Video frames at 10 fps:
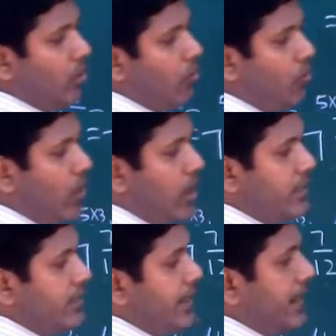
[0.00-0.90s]

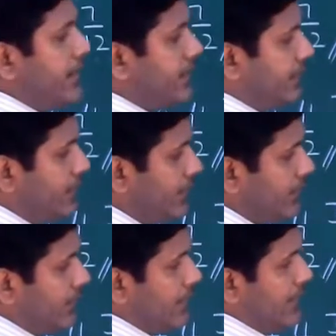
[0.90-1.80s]
one-leg
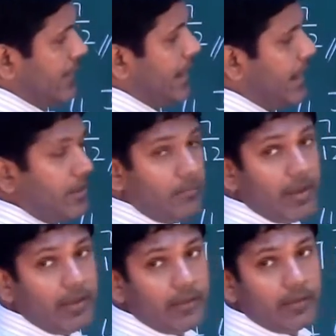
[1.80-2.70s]
ladder
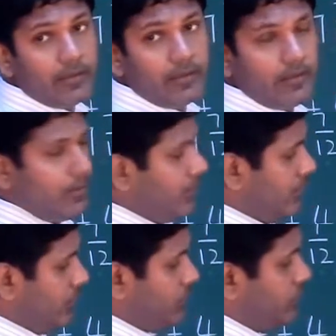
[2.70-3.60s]
method,
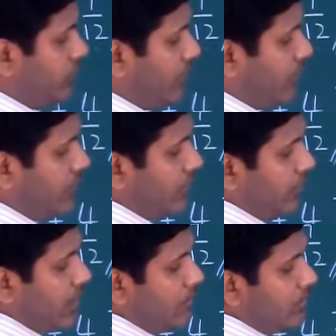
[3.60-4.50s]
which we found out the
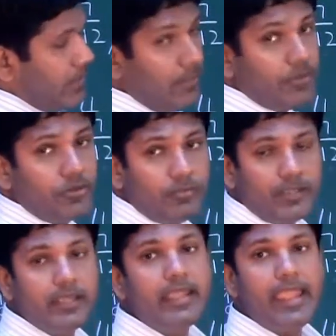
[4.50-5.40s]
common denominator to
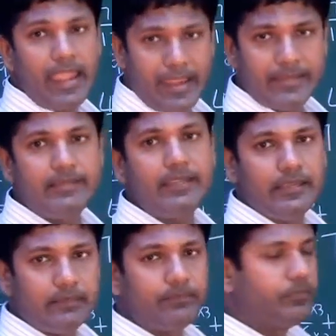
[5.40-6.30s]
be
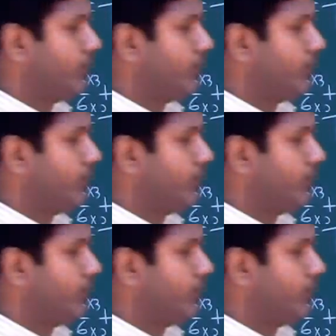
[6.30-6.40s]
18.